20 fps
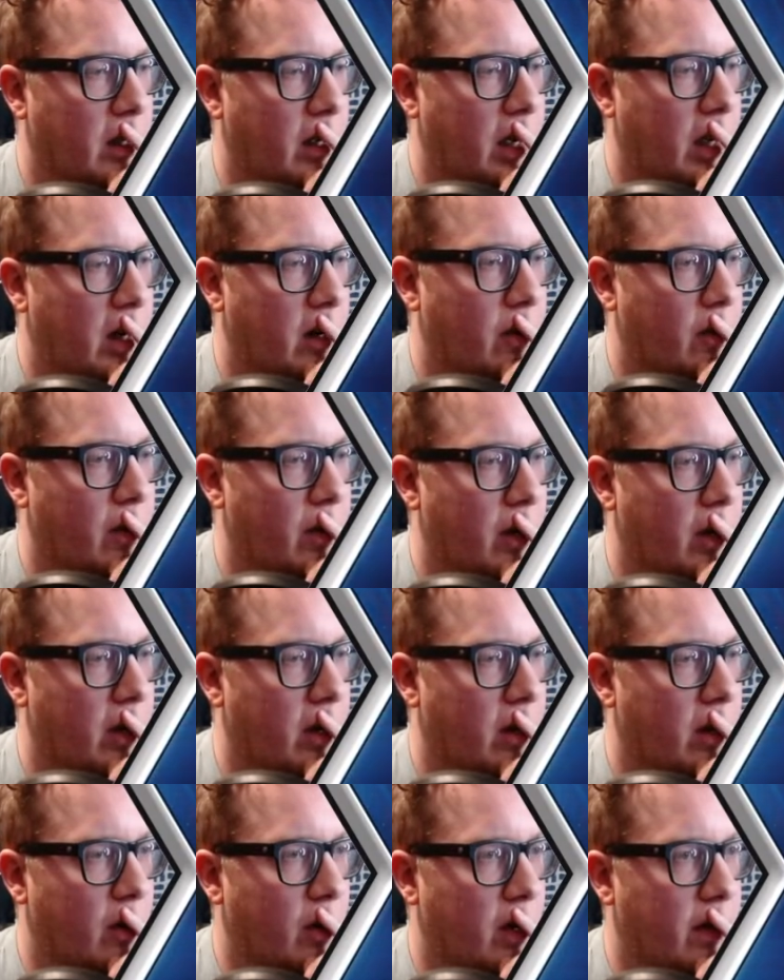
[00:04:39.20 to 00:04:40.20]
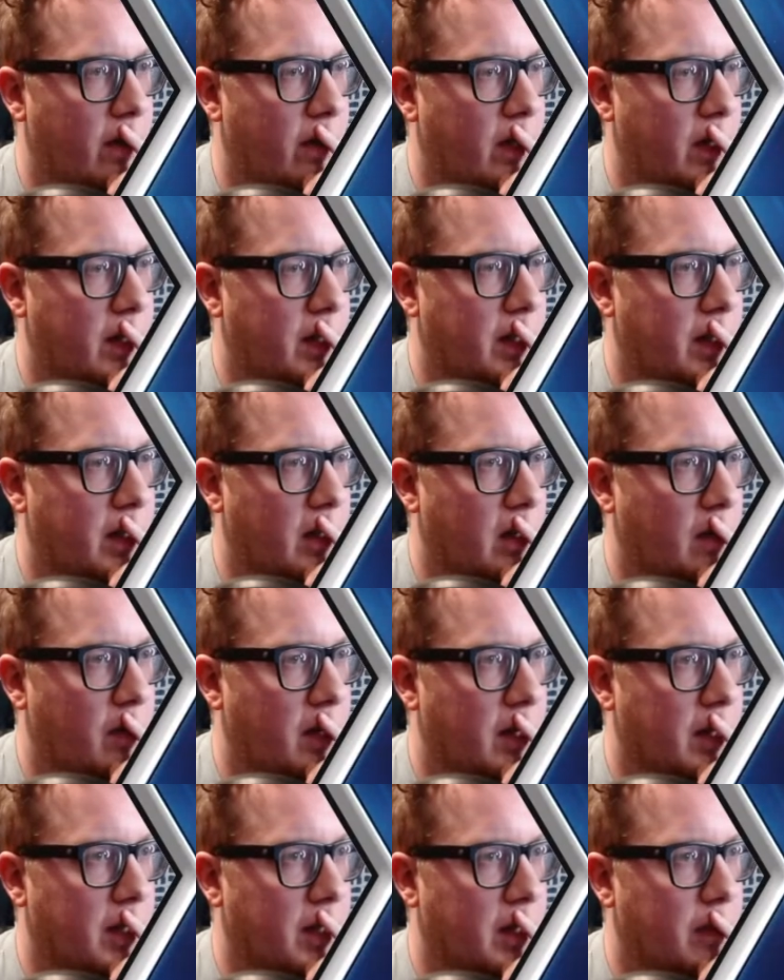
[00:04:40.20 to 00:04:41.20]
I don't know if this is going to be
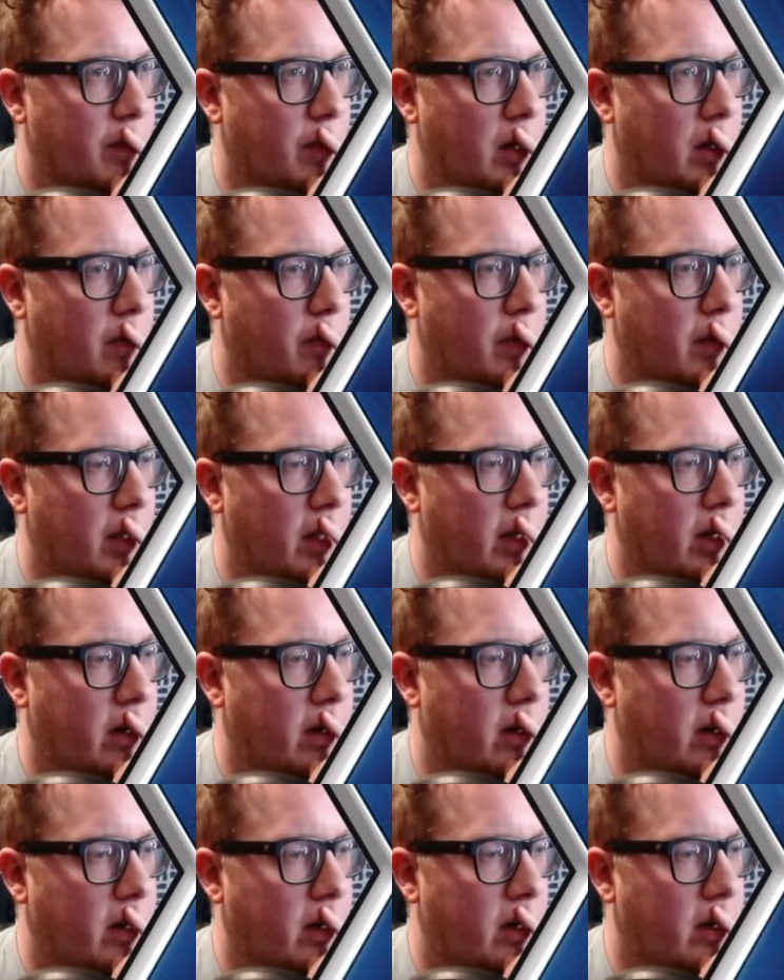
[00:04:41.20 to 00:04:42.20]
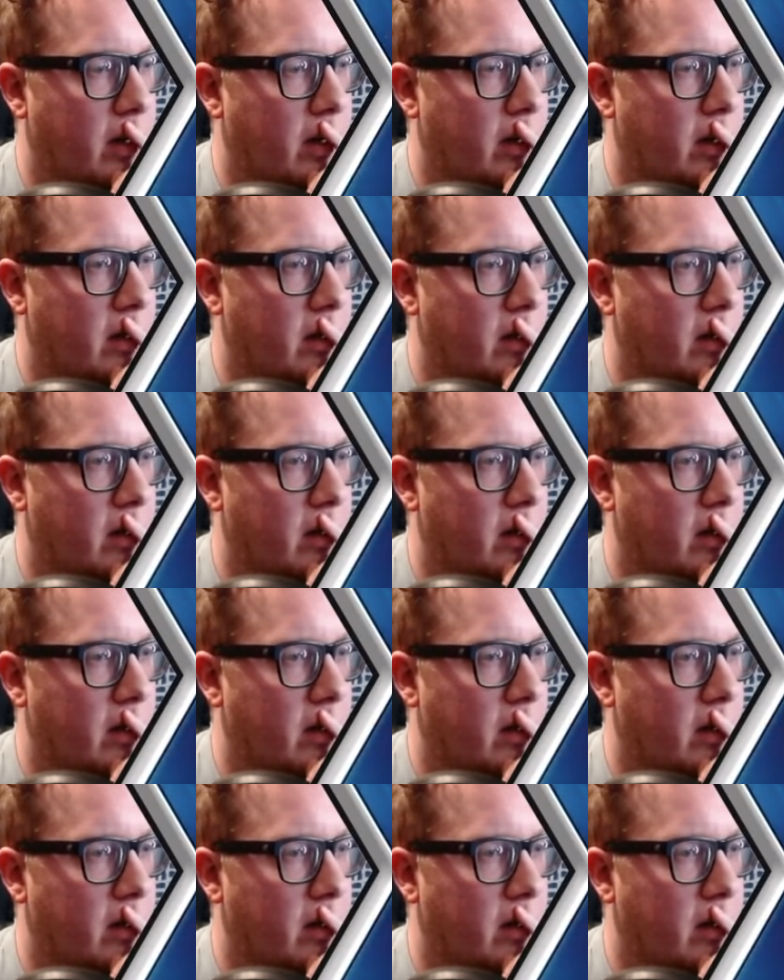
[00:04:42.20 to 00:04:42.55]
a smart play or not.